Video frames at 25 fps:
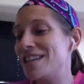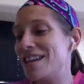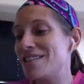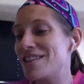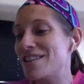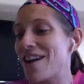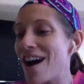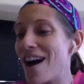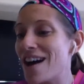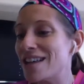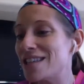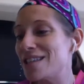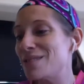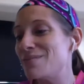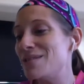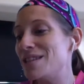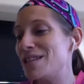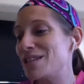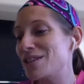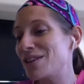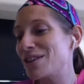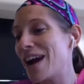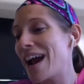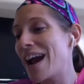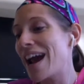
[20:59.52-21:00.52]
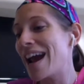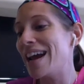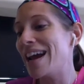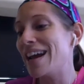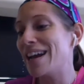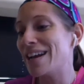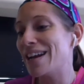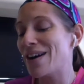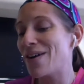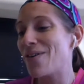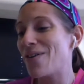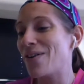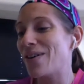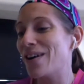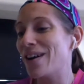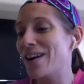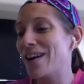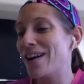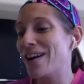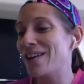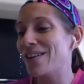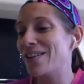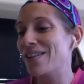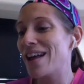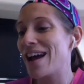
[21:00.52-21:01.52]
it's awesome, it's great, or are
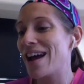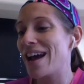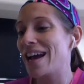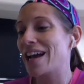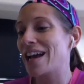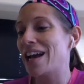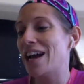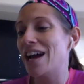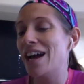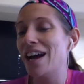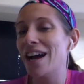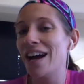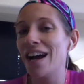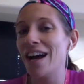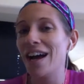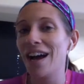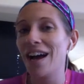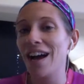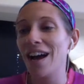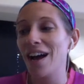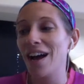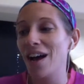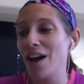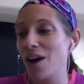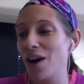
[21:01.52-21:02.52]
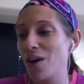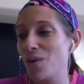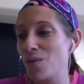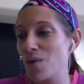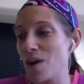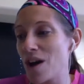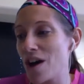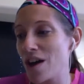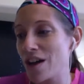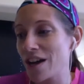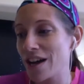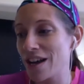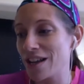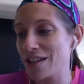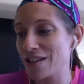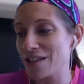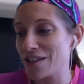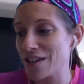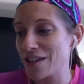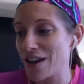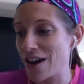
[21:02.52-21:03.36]
you well, it's